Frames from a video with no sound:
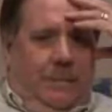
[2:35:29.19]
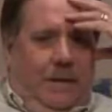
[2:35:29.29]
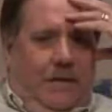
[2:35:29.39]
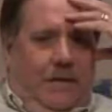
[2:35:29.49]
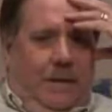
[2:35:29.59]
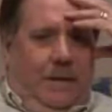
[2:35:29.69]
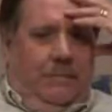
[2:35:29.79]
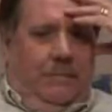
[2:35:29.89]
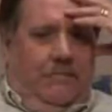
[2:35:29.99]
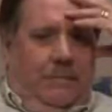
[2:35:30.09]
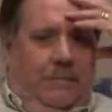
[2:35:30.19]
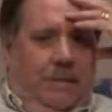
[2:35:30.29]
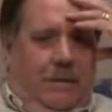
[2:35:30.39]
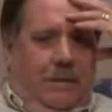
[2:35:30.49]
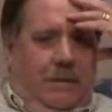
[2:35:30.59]
I think
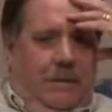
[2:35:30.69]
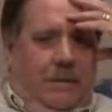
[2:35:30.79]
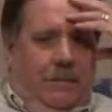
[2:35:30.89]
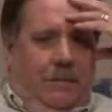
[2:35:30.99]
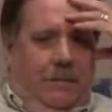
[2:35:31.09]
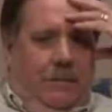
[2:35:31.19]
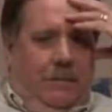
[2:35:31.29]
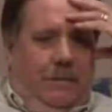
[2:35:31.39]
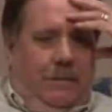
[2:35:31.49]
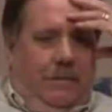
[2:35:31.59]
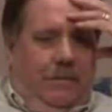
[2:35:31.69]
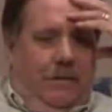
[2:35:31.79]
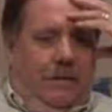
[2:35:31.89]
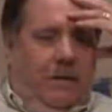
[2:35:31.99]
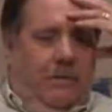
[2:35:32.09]
um, there was
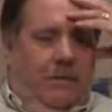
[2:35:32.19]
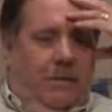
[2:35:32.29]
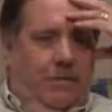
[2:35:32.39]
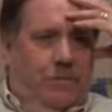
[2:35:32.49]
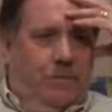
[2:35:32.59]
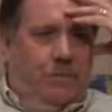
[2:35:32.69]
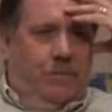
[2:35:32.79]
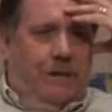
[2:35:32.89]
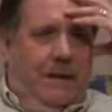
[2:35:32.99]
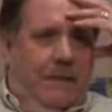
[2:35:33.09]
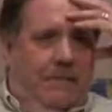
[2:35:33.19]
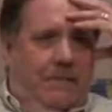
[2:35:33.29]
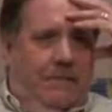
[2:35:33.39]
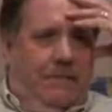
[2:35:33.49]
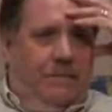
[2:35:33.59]
enough social
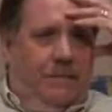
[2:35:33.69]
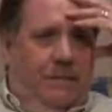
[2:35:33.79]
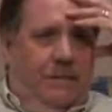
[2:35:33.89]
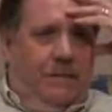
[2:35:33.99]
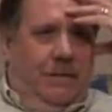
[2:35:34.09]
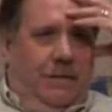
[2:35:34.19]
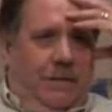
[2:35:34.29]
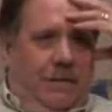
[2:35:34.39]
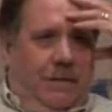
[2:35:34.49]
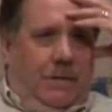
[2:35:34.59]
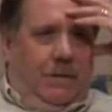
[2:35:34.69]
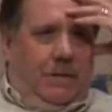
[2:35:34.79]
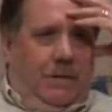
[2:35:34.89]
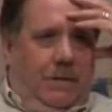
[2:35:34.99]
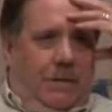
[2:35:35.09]
nets
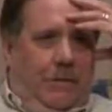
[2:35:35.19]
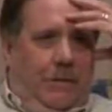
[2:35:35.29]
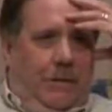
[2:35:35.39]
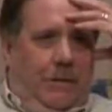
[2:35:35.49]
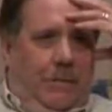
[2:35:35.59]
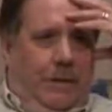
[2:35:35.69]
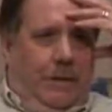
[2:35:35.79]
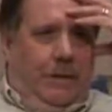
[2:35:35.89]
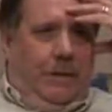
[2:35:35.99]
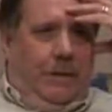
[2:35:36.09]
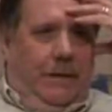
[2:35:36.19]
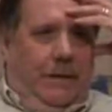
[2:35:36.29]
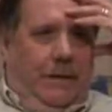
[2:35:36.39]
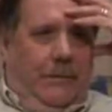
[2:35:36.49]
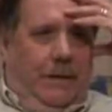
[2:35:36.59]
around where you know people didn't
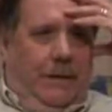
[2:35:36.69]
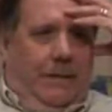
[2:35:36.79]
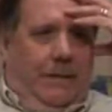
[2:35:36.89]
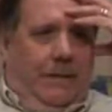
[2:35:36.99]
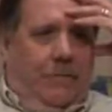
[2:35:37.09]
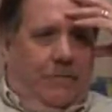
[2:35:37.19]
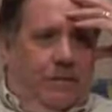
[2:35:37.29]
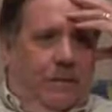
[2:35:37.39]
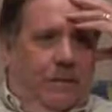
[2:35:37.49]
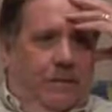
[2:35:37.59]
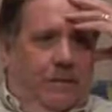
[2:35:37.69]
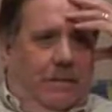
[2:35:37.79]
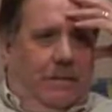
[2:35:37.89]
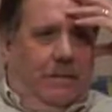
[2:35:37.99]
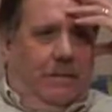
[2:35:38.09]
end up out on the street.
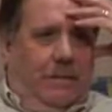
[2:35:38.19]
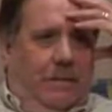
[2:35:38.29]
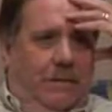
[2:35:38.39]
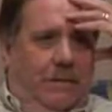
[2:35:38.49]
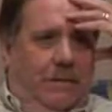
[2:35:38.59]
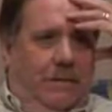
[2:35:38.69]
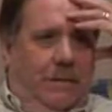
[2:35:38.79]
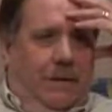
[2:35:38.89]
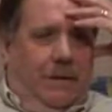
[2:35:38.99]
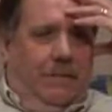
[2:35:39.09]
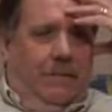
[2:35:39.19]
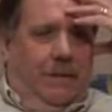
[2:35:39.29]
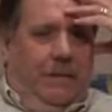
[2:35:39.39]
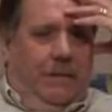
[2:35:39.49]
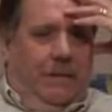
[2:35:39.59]
You know, where they had
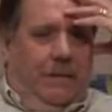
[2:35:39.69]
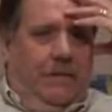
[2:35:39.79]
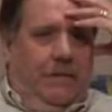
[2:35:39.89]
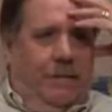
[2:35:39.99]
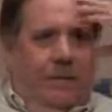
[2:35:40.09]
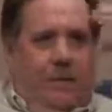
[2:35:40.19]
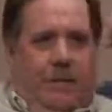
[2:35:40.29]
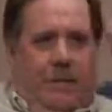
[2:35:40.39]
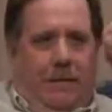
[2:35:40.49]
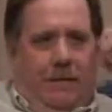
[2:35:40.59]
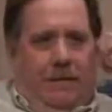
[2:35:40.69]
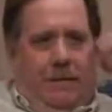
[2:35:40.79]
family and stuff, they might have